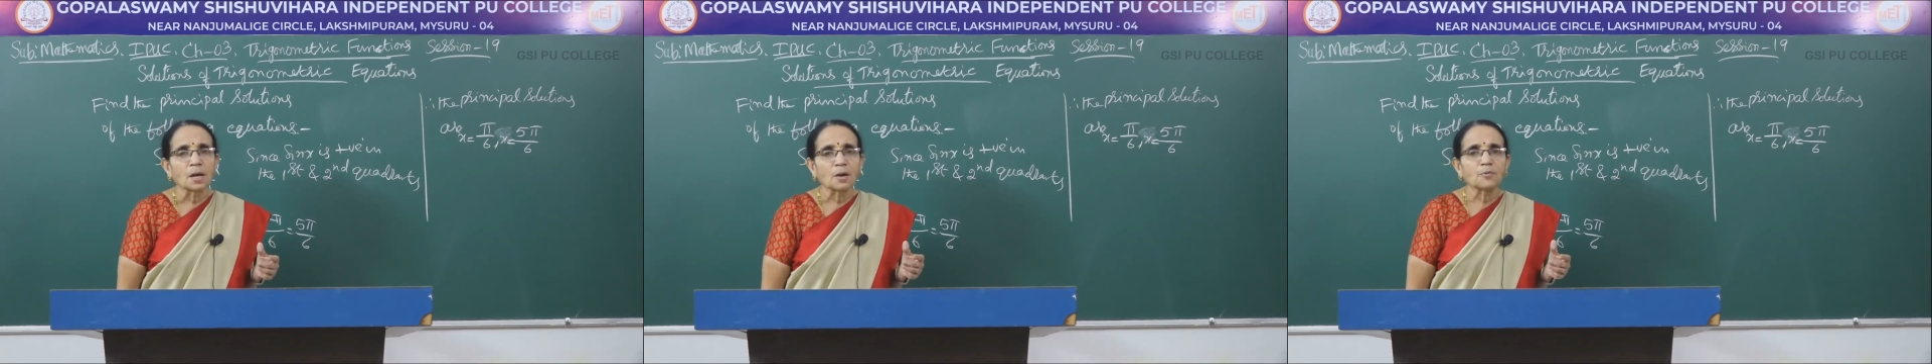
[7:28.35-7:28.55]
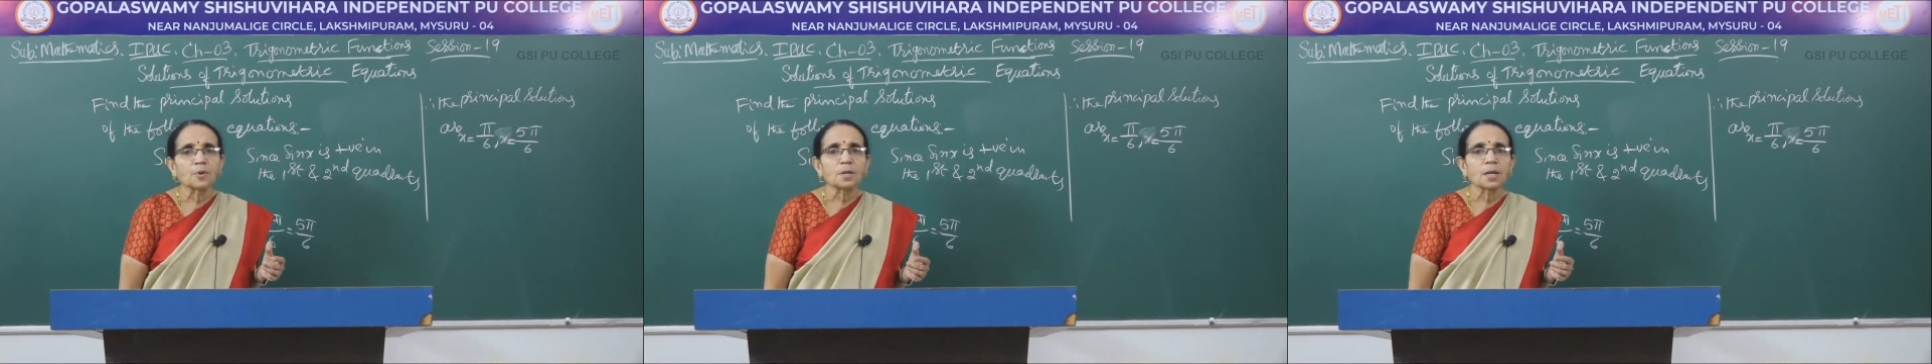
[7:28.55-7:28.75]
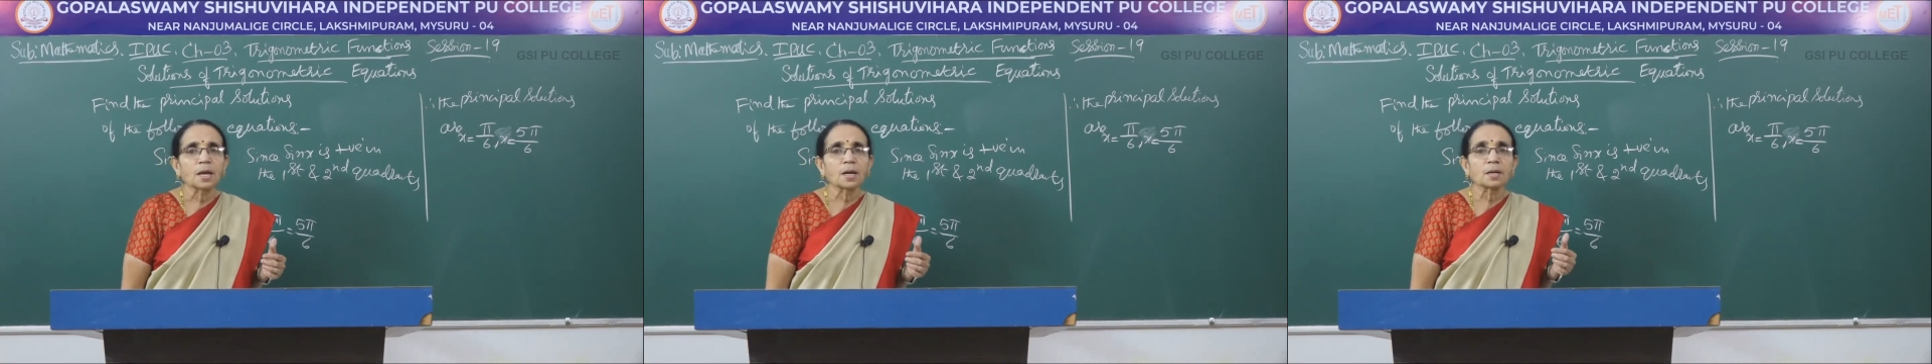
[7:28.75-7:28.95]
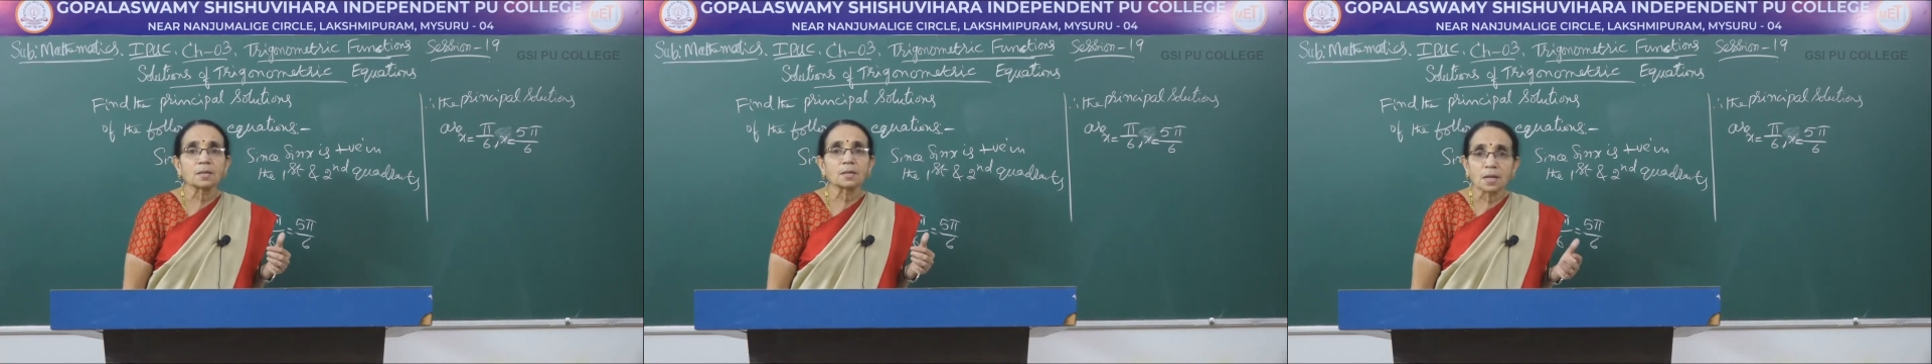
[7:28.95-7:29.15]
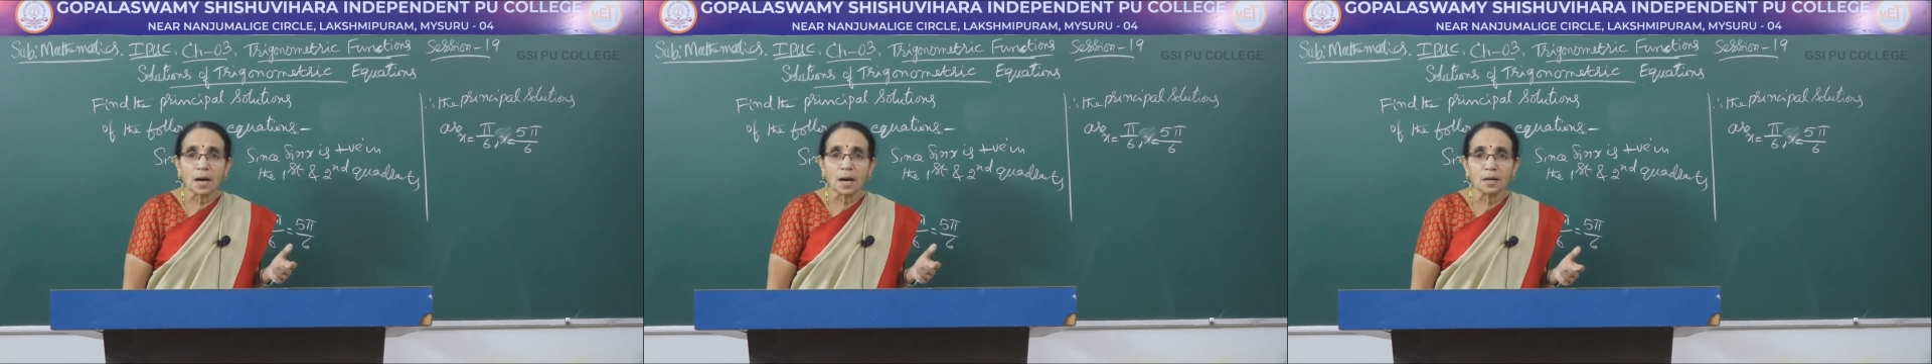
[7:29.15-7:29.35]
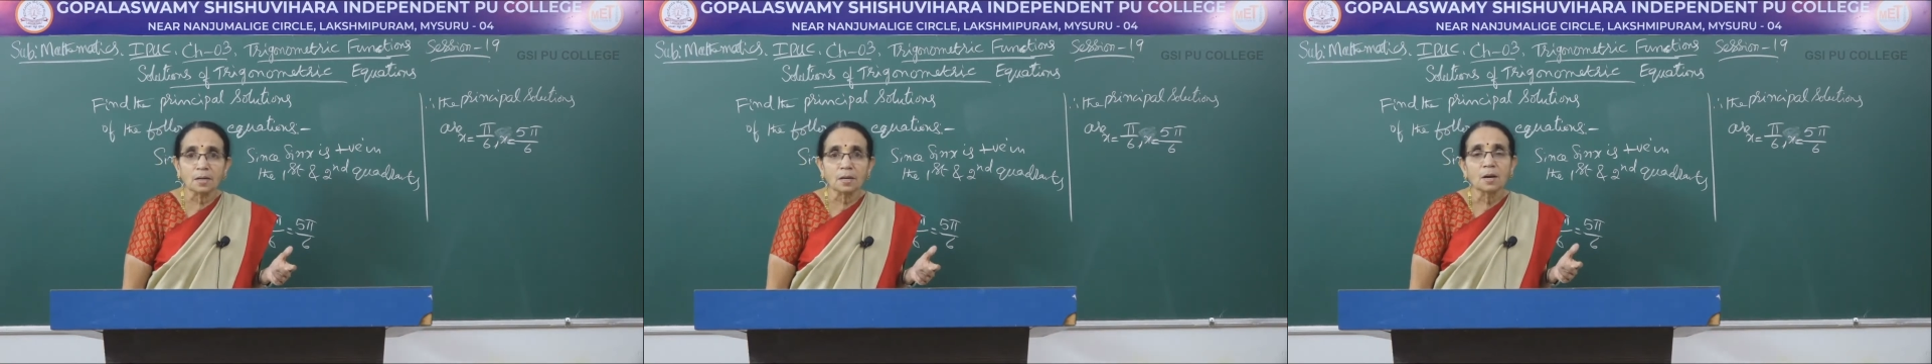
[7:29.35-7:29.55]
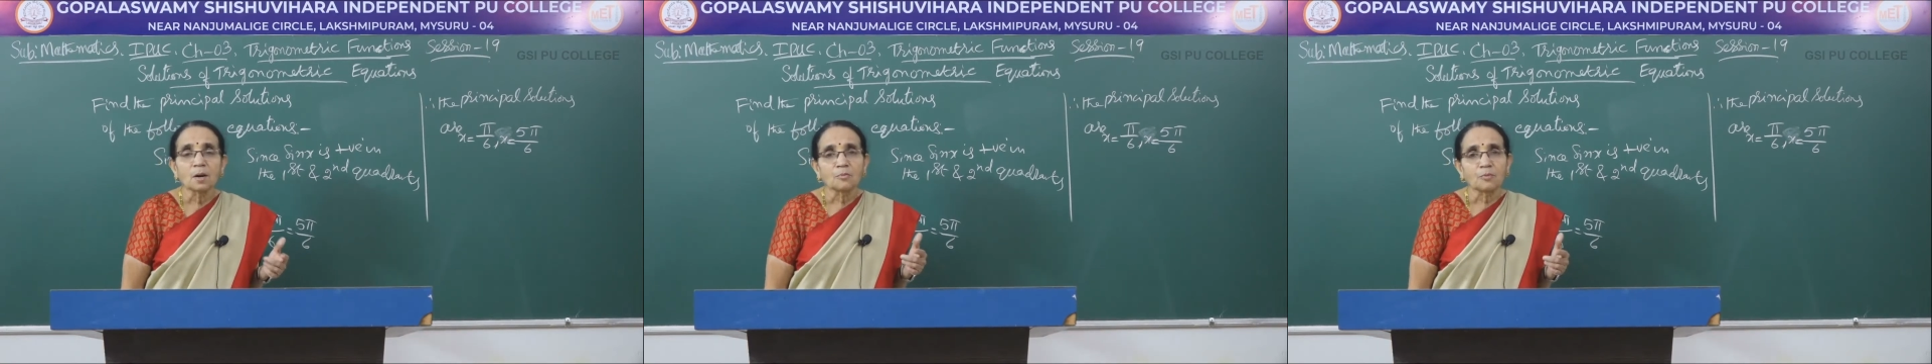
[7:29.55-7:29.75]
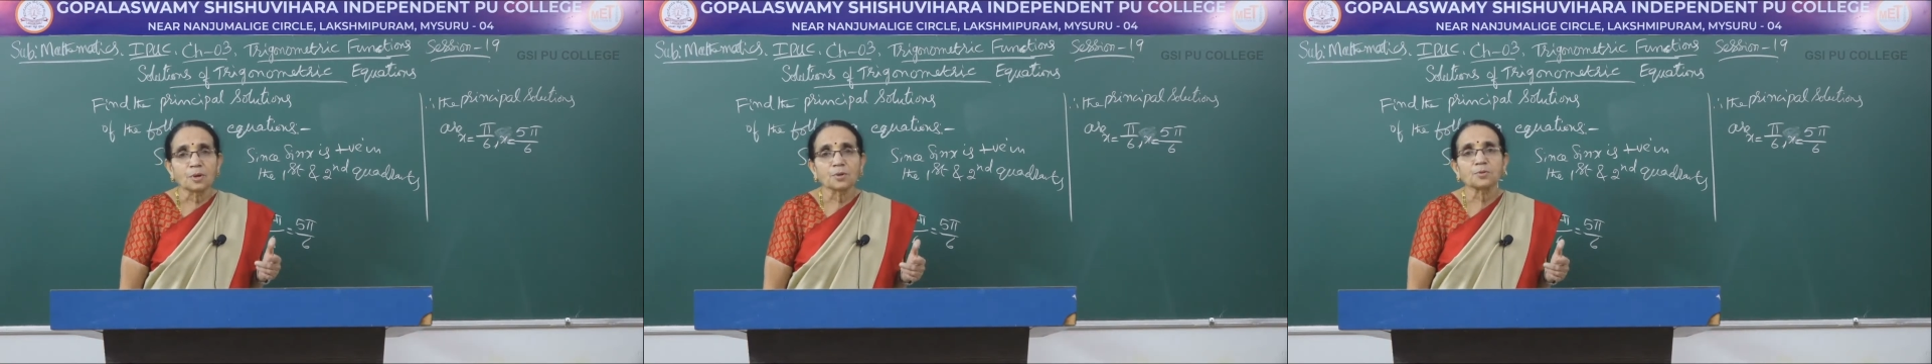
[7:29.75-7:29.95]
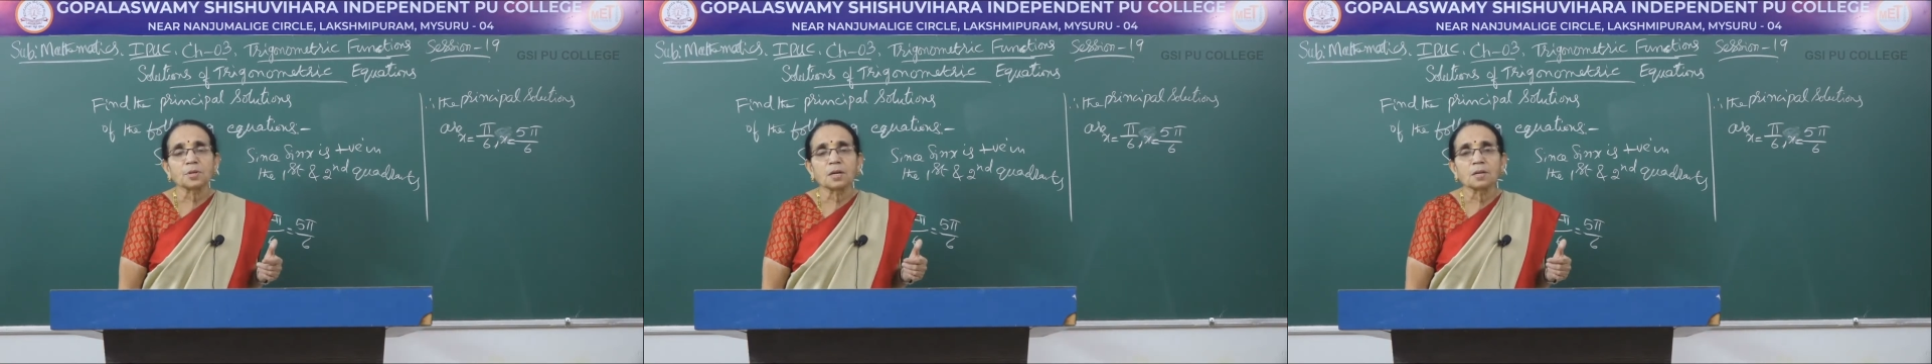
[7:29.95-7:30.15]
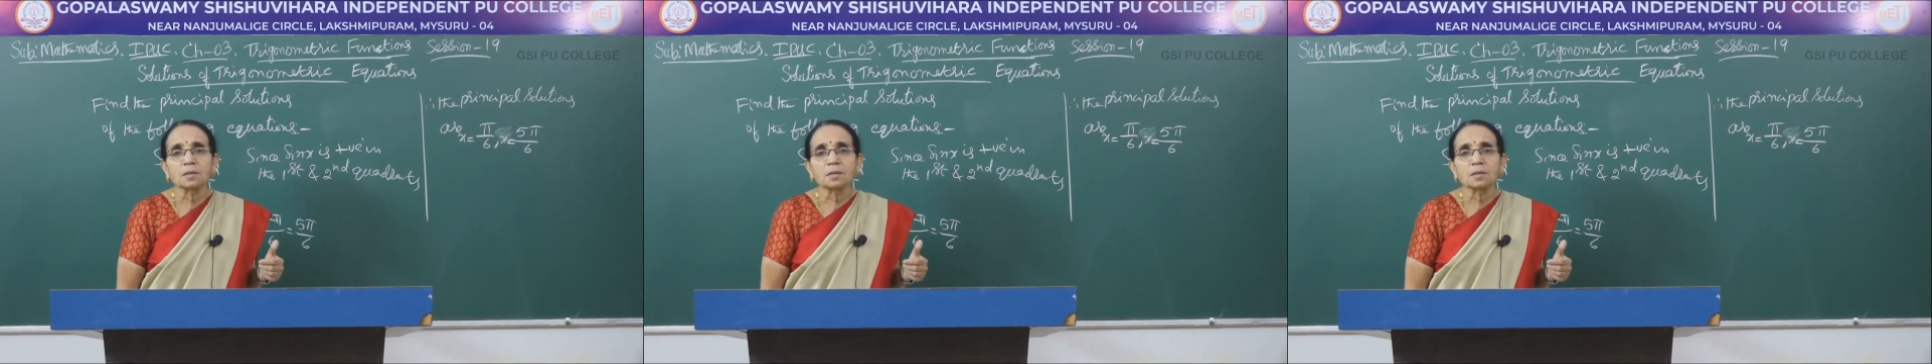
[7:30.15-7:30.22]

If you take tan, first